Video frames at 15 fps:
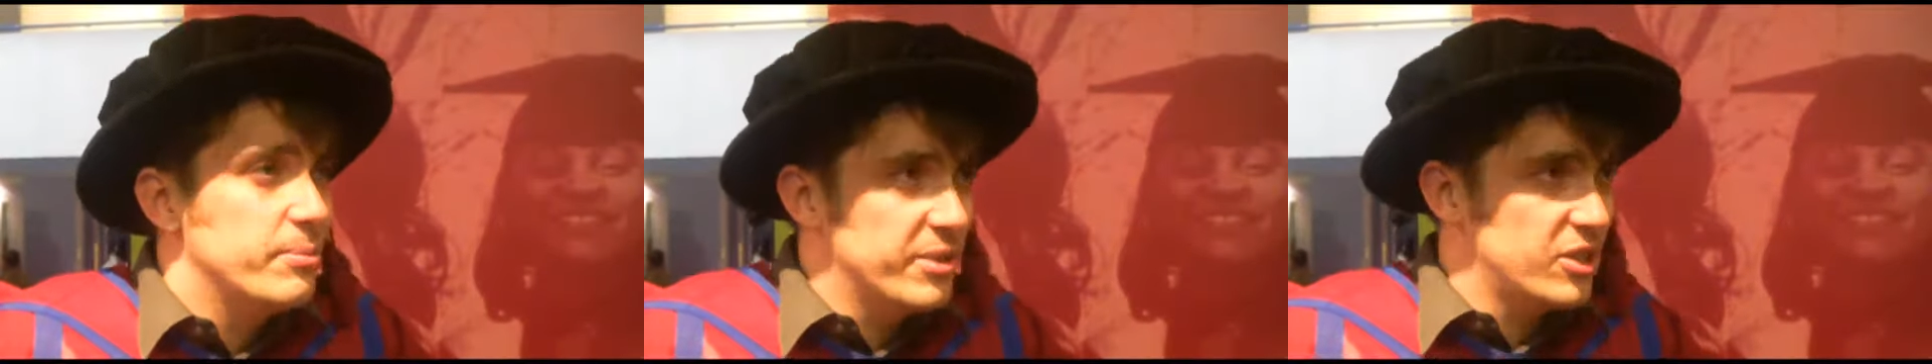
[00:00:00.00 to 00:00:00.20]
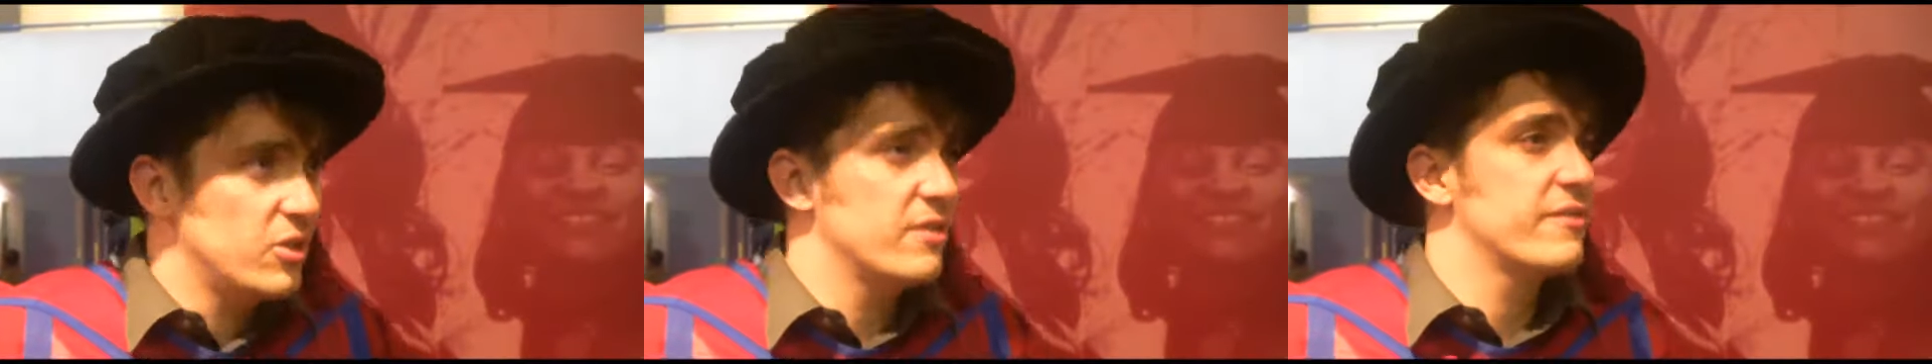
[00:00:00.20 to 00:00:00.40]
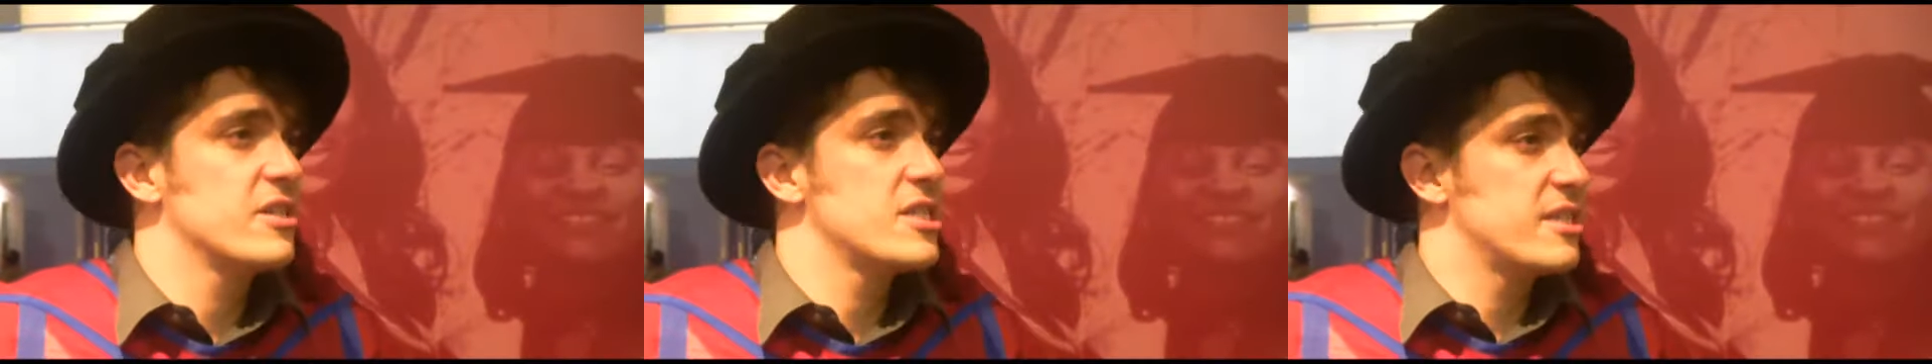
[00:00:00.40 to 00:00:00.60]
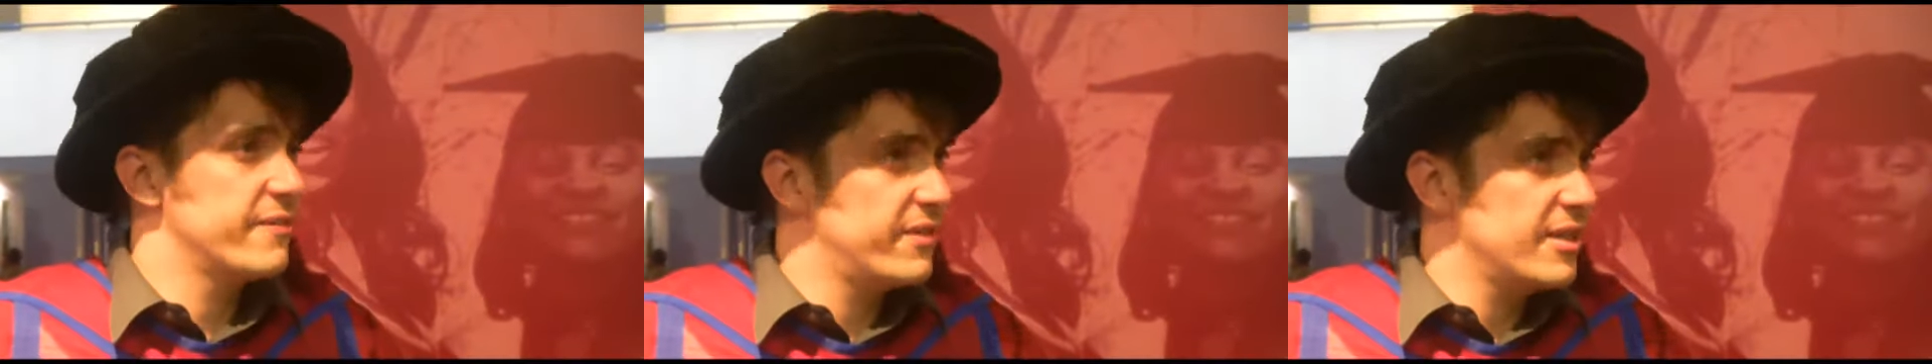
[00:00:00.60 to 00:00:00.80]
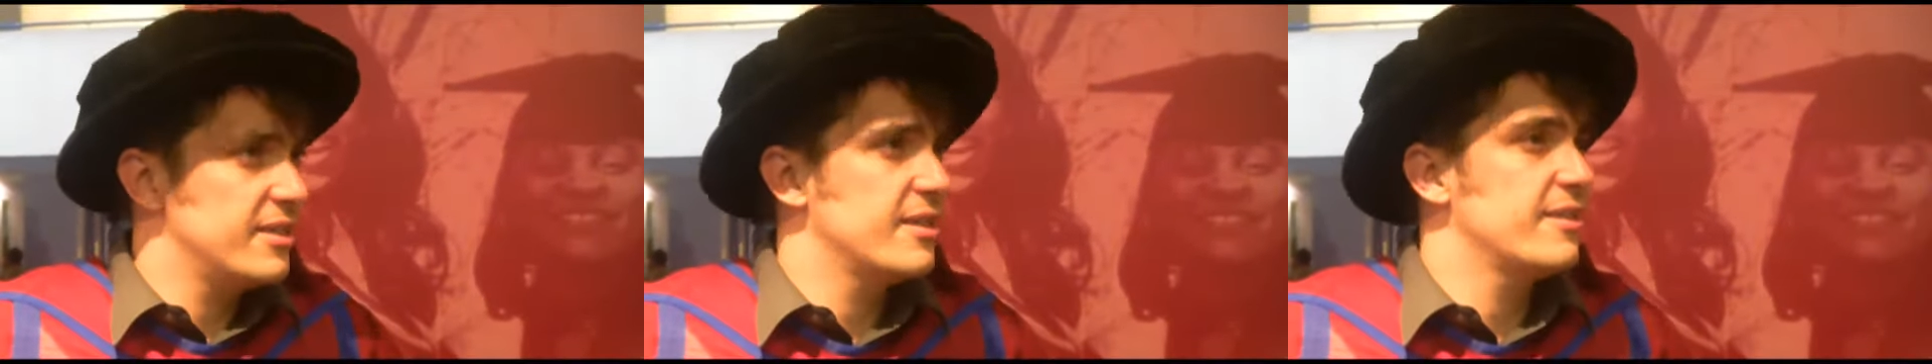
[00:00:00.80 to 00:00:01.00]
but University
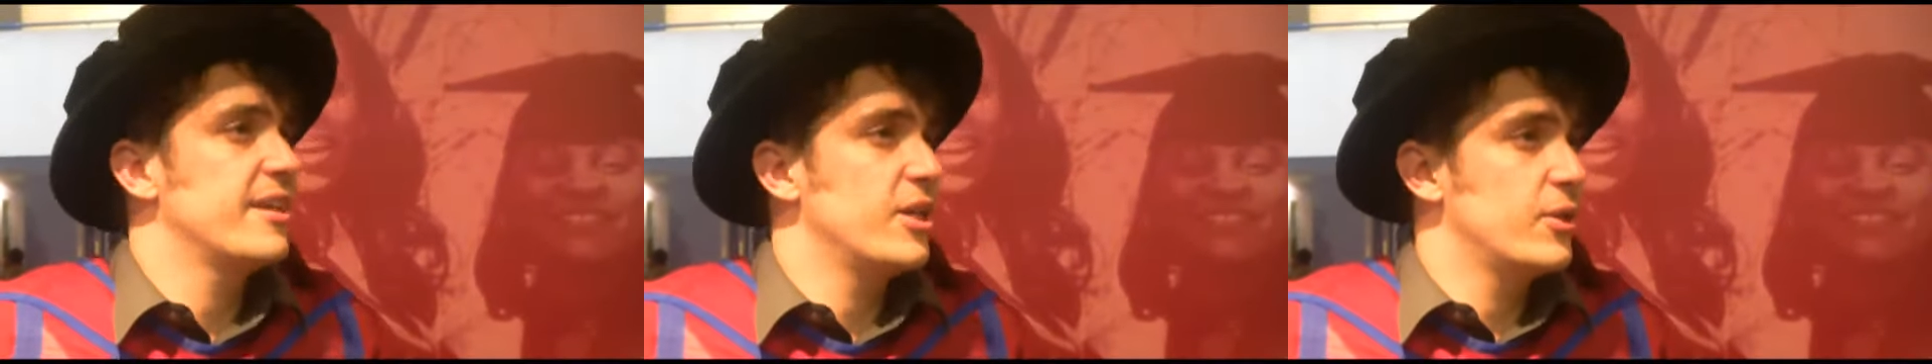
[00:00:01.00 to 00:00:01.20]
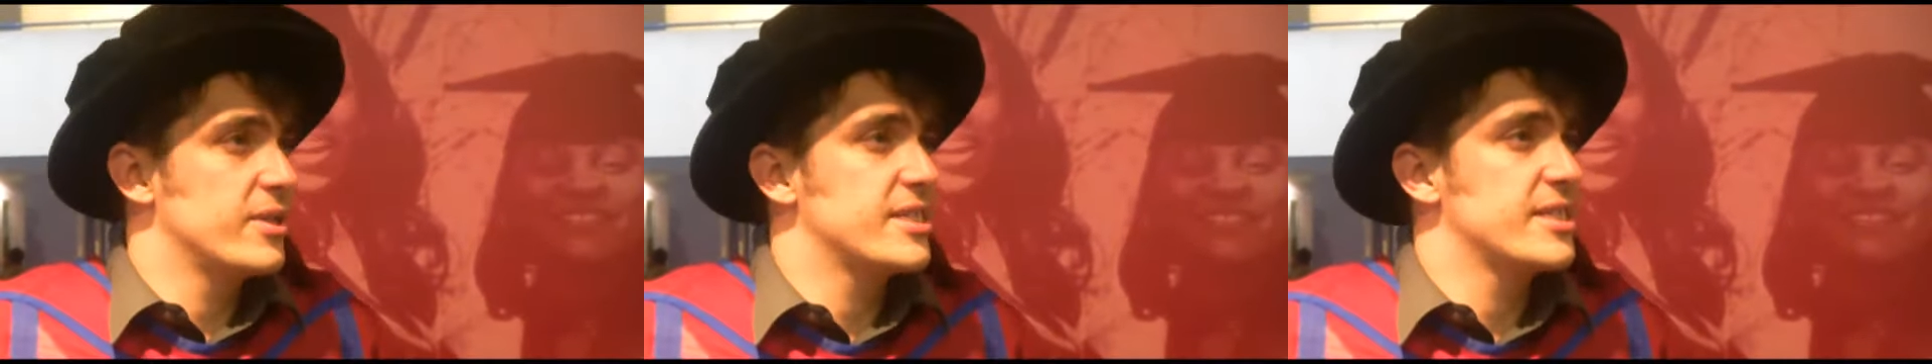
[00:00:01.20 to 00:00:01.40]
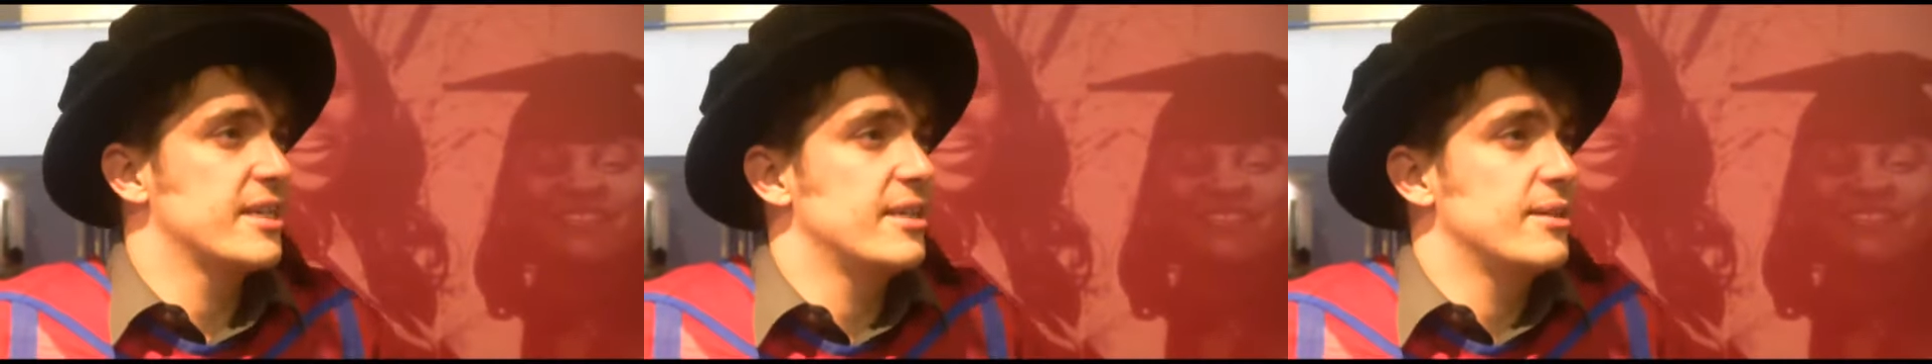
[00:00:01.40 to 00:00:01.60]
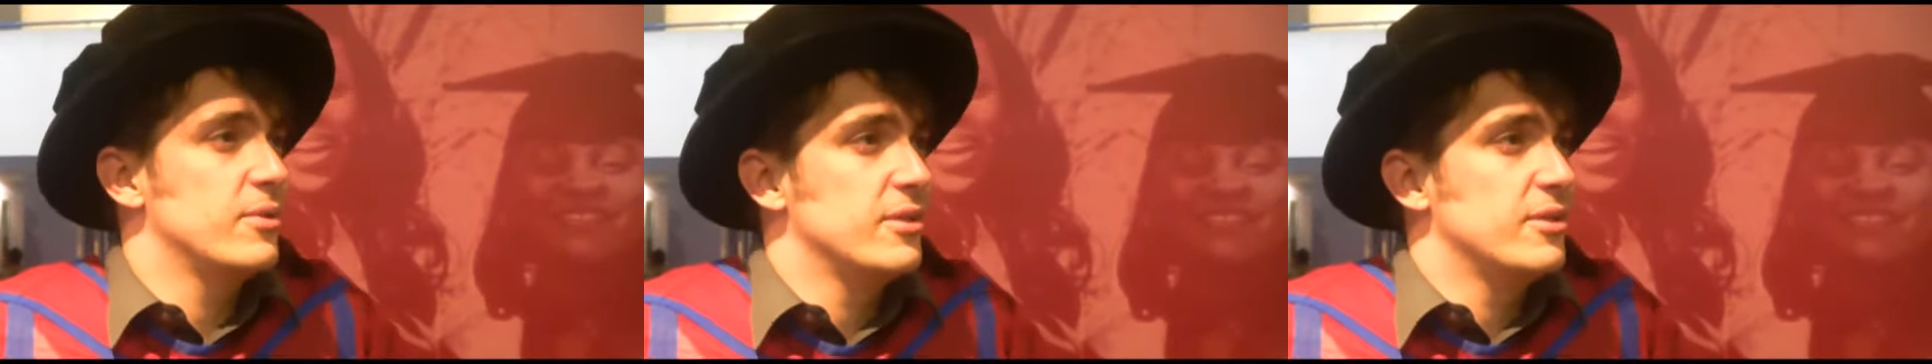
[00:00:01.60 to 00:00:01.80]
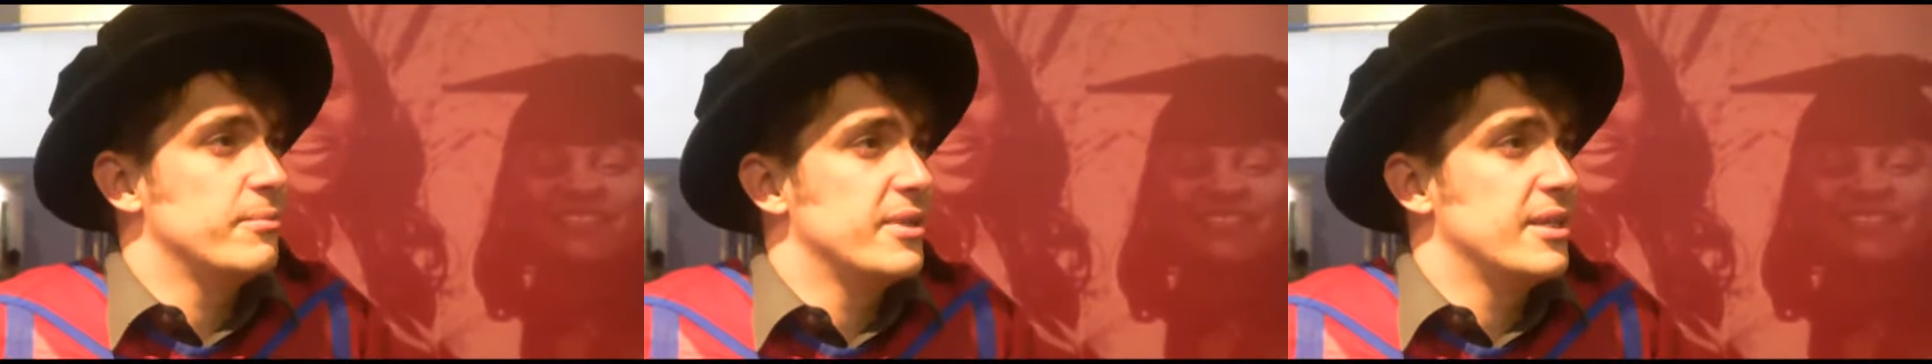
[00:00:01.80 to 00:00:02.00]
of London, they know exactly
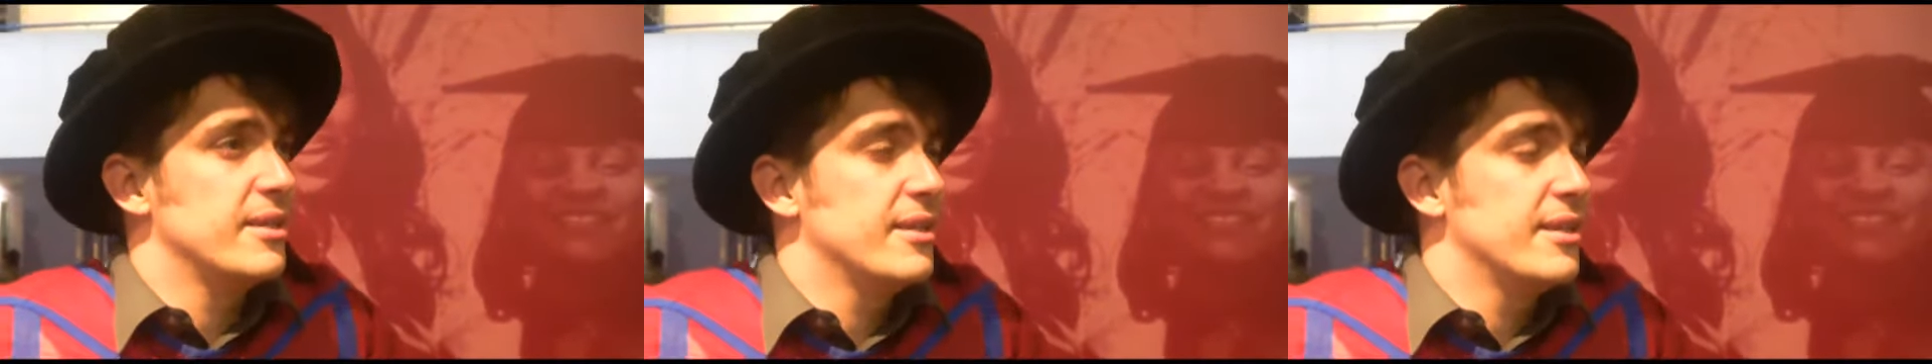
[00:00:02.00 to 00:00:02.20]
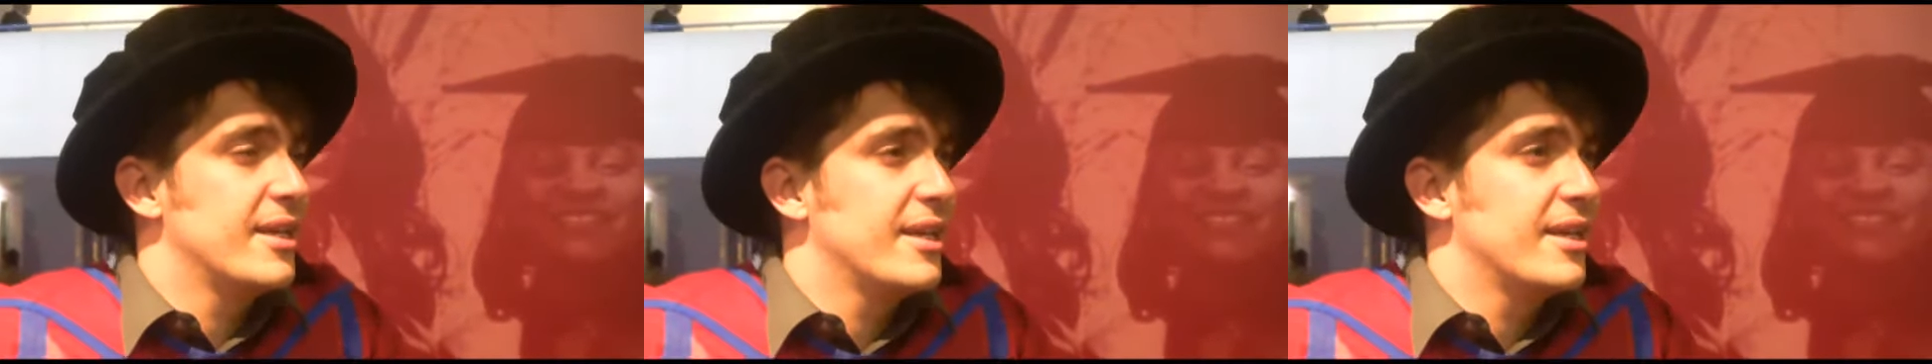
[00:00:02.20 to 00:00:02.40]
what you mean,